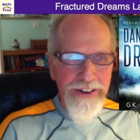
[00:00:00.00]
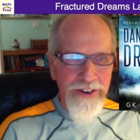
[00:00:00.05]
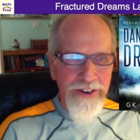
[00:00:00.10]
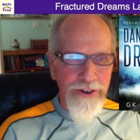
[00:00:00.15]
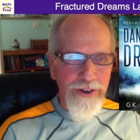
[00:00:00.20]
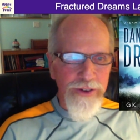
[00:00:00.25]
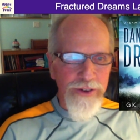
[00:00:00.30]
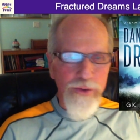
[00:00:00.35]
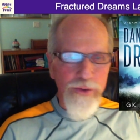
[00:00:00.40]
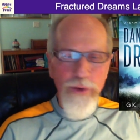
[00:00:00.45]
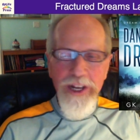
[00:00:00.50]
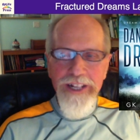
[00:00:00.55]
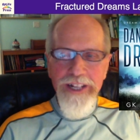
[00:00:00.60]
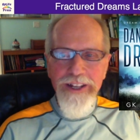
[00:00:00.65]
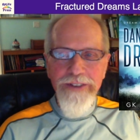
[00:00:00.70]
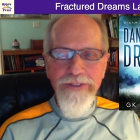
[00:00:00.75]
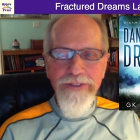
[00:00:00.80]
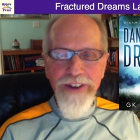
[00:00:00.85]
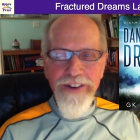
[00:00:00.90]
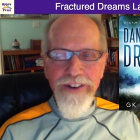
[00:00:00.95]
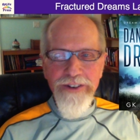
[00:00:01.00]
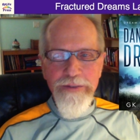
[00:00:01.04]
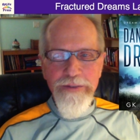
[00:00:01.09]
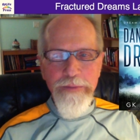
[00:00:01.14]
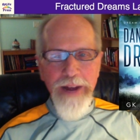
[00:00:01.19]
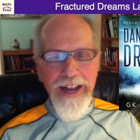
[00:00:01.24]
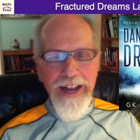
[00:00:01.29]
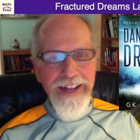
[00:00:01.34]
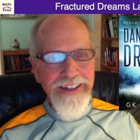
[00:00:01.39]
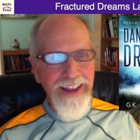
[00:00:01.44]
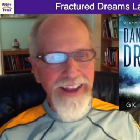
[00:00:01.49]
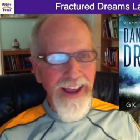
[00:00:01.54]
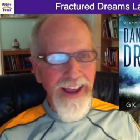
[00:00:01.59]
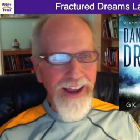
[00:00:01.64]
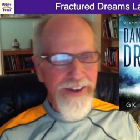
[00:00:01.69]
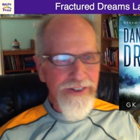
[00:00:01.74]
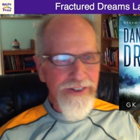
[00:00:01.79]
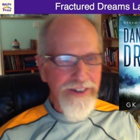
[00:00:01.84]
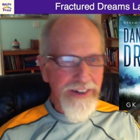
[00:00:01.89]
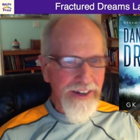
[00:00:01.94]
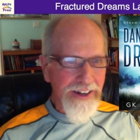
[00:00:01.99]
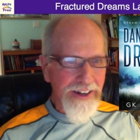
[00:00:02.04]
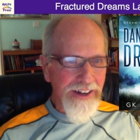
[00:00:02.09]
to his weekly fiction podcast.